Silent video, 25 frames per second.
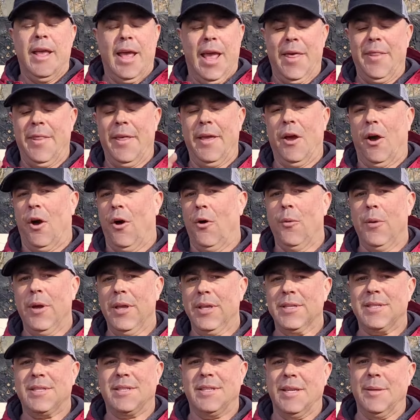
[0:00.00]
And they
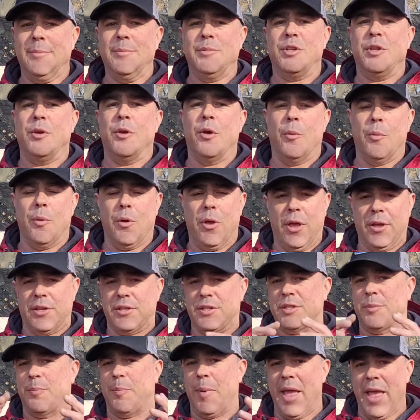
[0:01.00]
always seem to
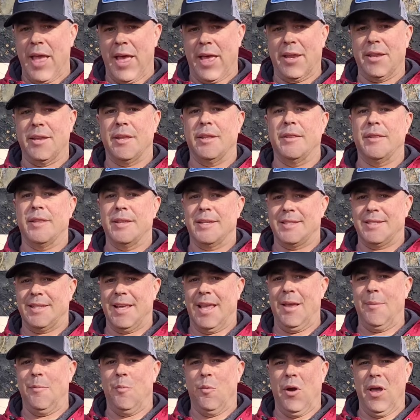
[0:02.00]
expand the
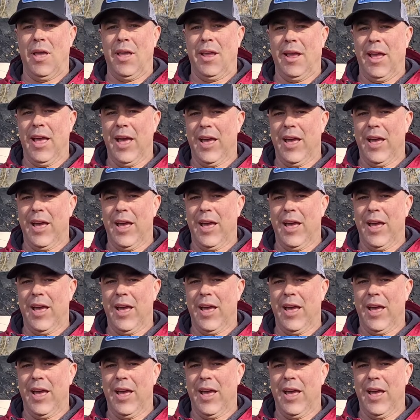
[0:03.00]
same way.